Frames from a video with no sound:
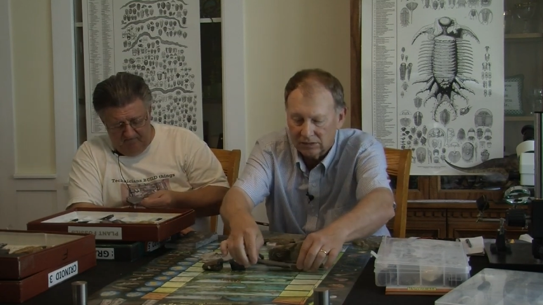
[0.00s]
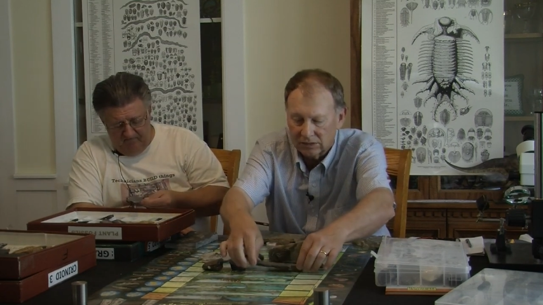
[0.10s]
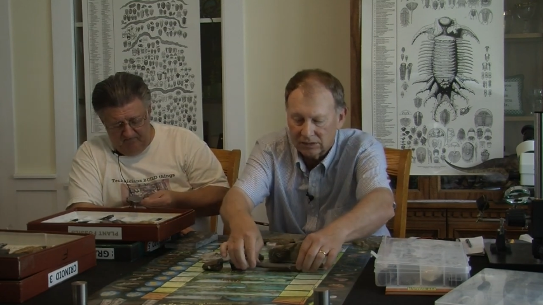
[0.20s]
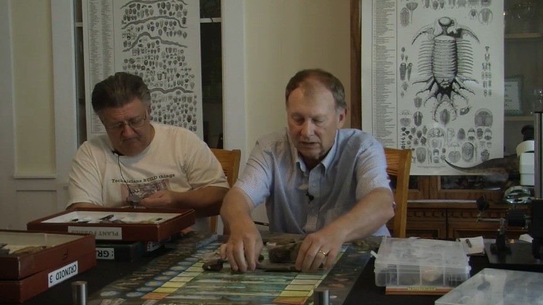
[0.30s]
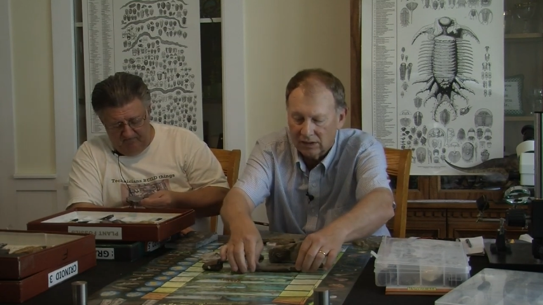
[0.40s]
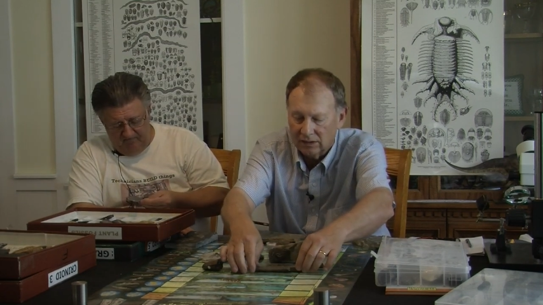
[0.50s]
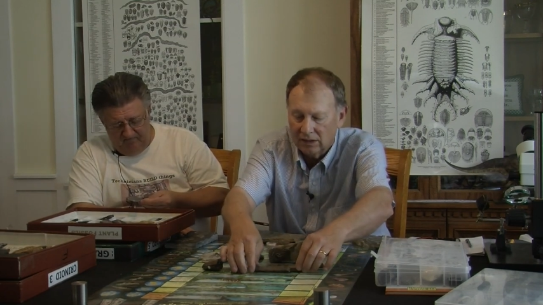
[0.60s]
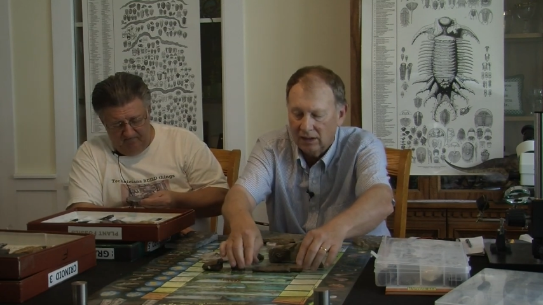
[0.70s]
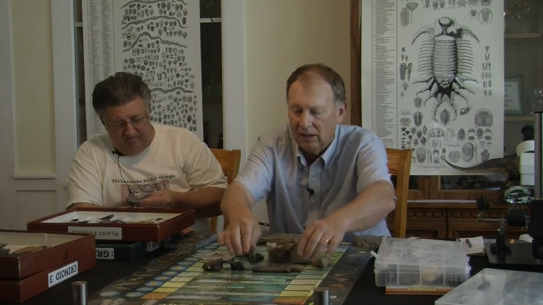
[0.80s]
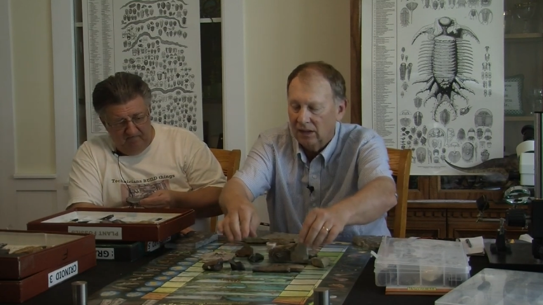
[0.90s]
Speaker 1: sense of that.
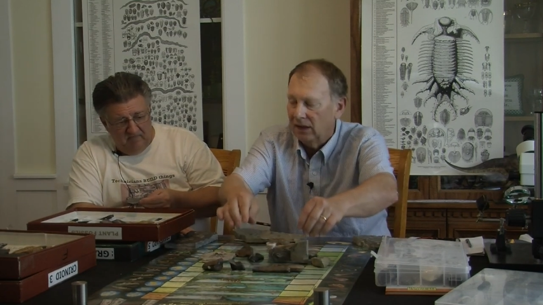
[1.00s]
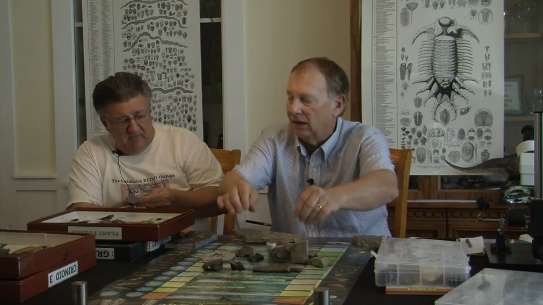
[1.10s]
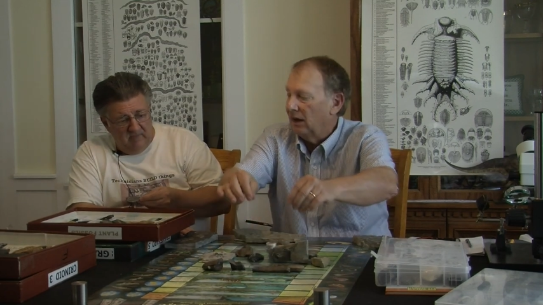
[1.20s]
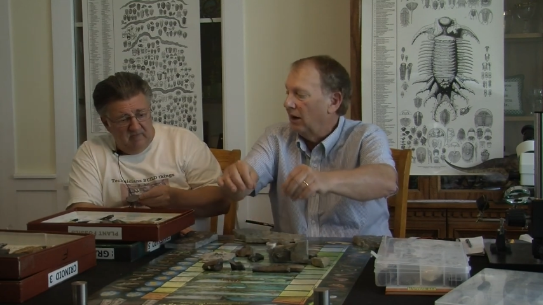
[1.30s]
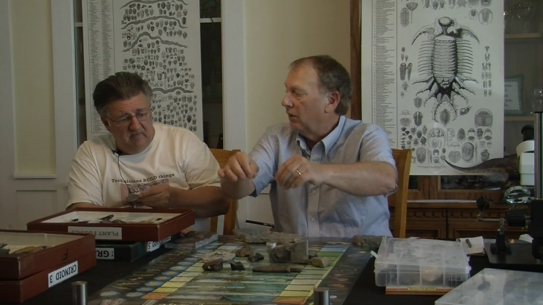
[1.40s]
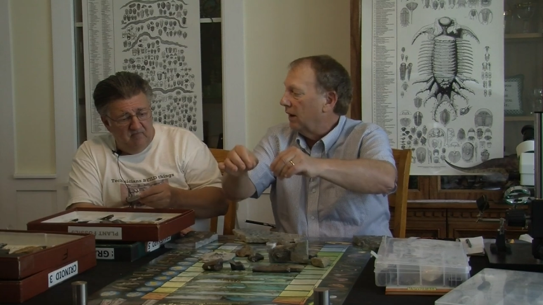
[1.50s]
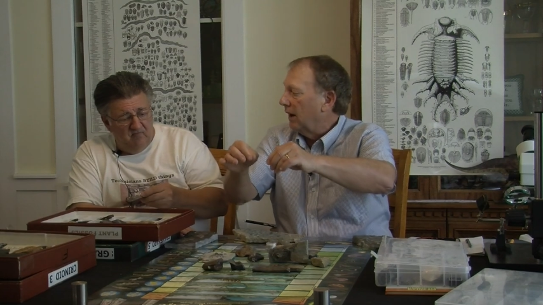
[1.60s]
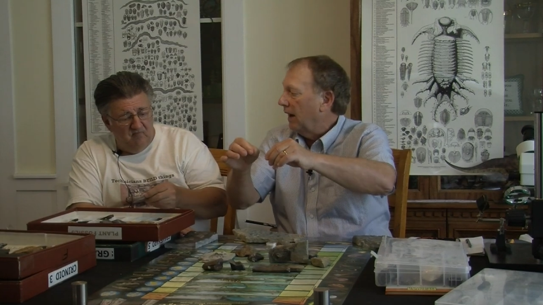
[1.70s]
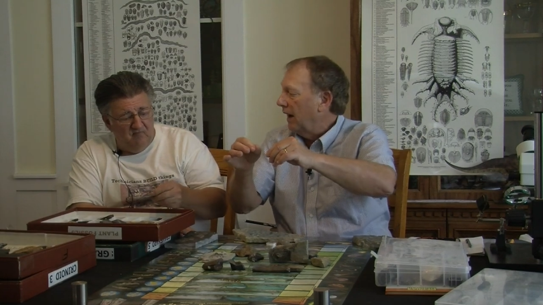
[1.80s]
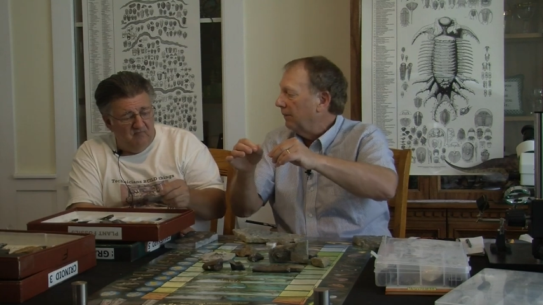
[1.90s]
Now, I
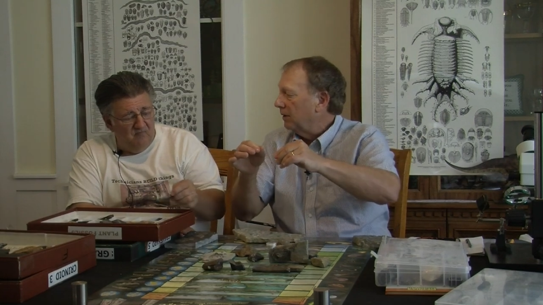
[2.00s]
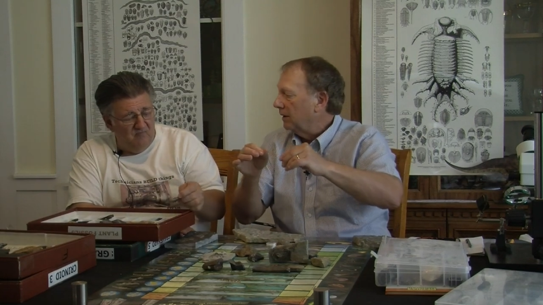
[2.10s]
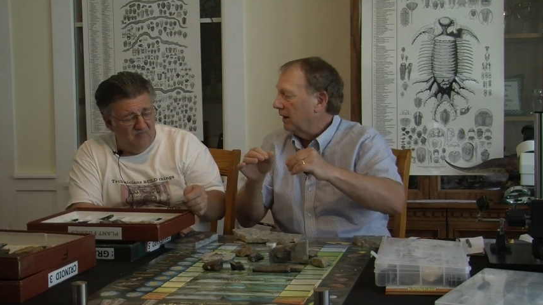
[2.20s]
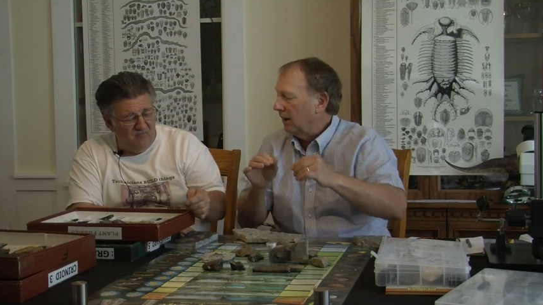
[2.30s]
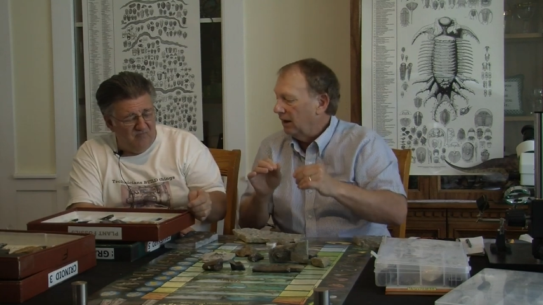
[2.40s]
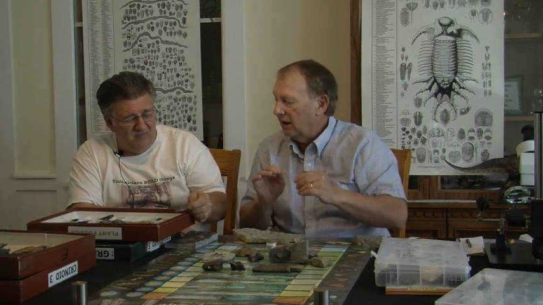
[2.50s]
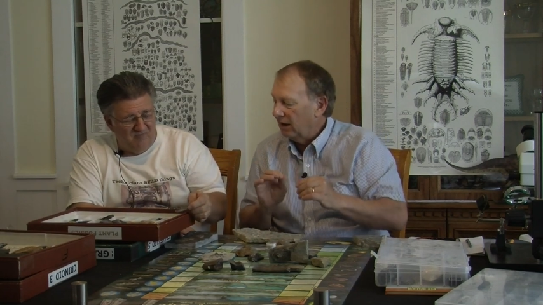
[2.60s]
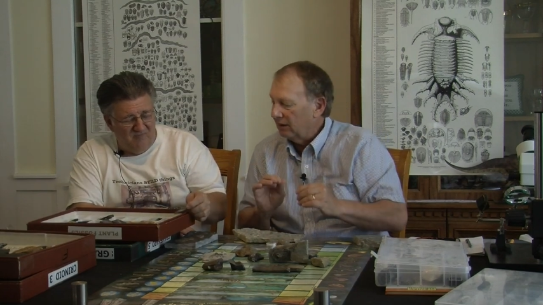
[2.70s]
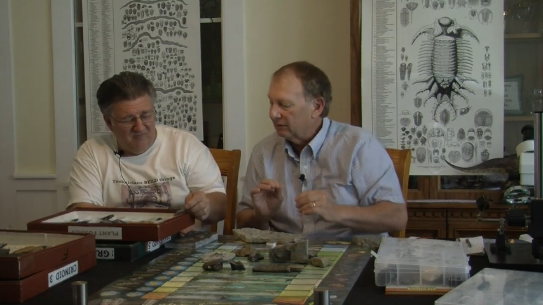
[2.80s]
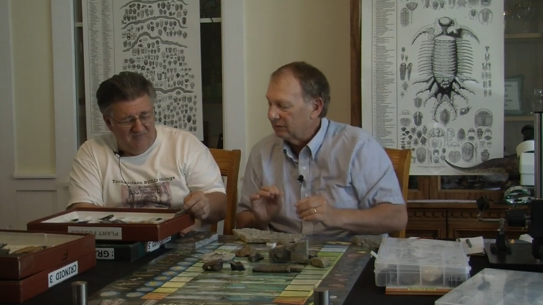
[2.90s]
happen to
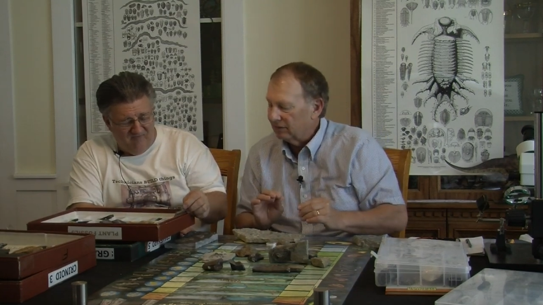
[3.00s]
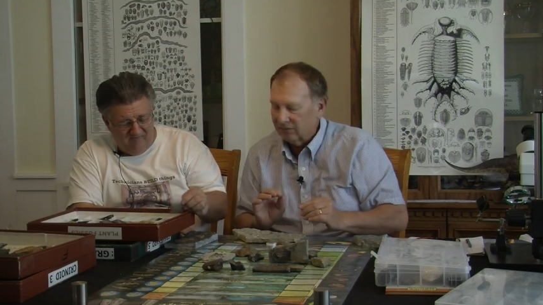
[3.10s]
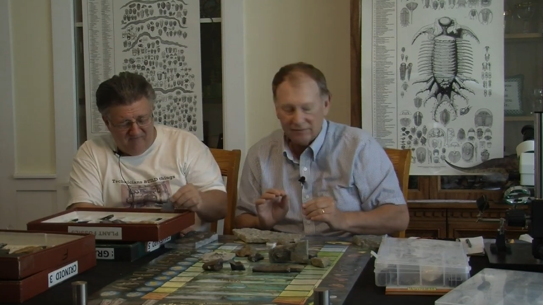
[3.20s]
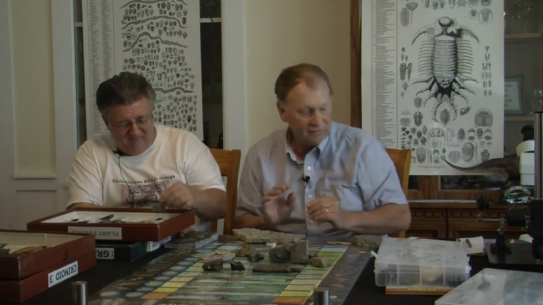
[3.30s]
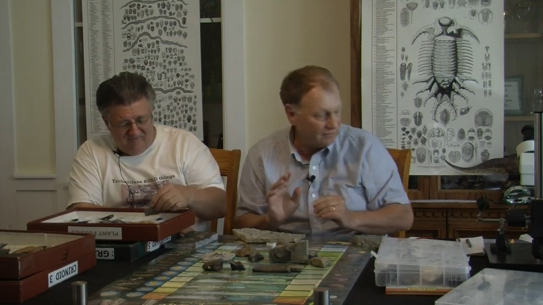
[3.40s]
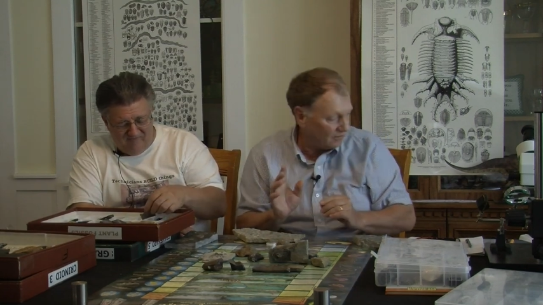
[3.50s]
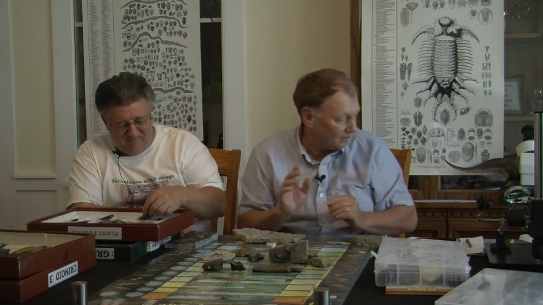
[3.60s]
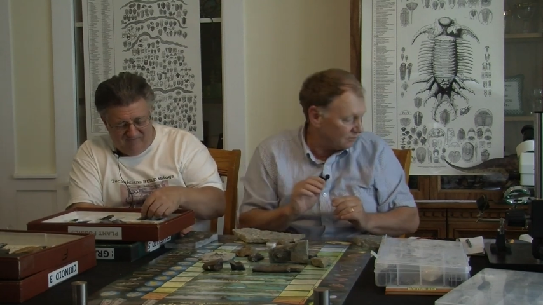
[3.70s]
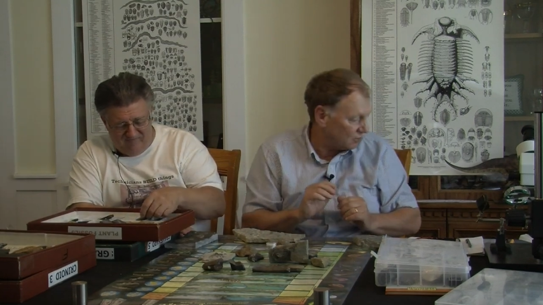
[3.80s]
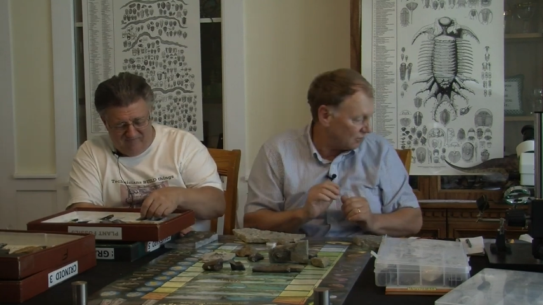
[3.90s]
have
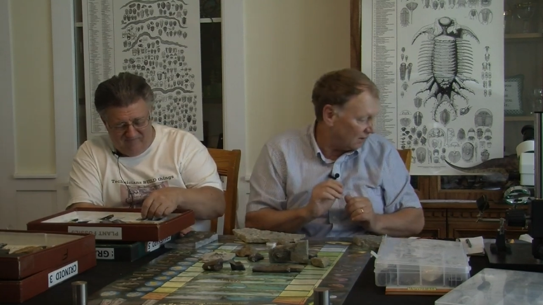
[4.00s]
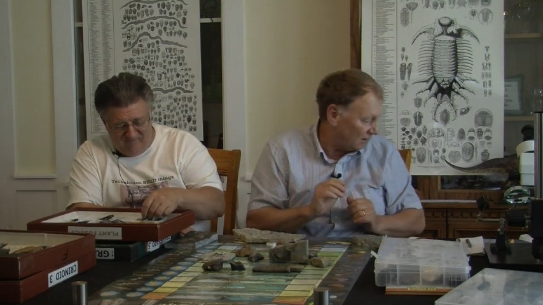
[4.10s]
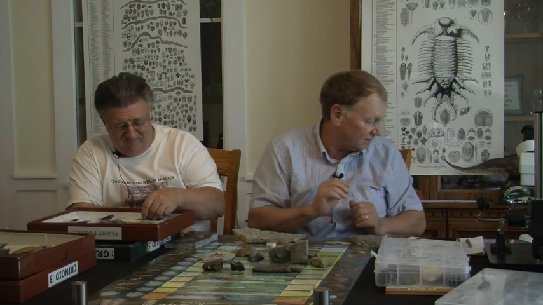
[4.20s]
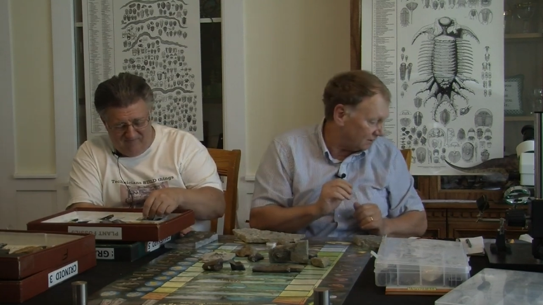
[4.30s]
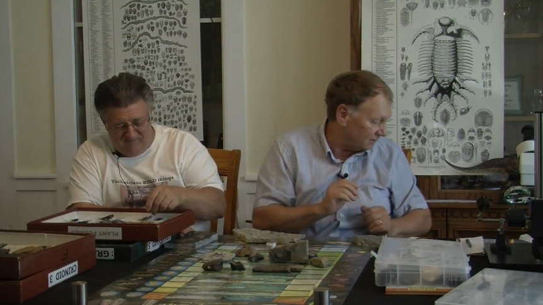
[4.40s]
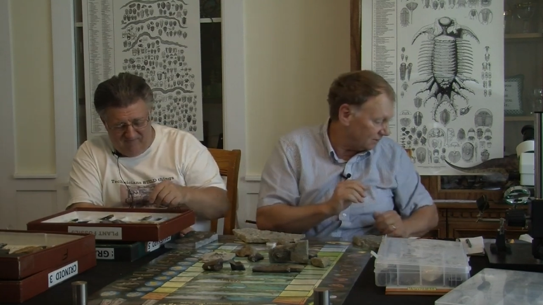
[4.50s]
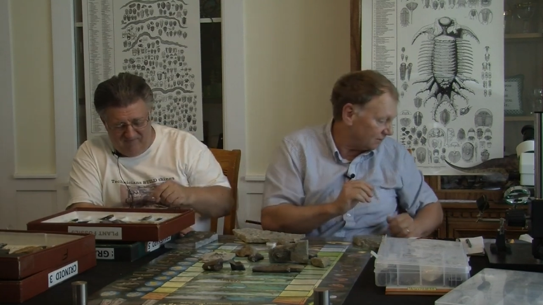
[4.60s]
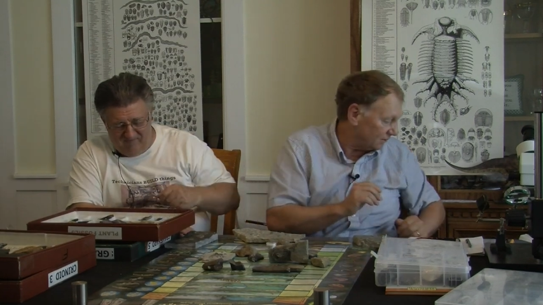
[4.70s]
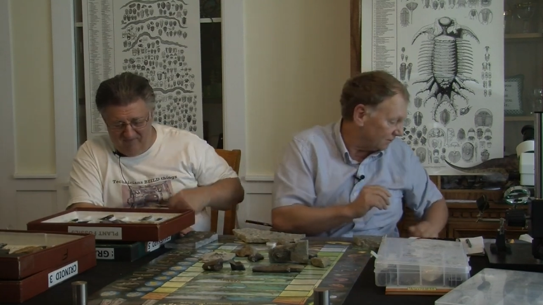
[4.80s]
from Joggins,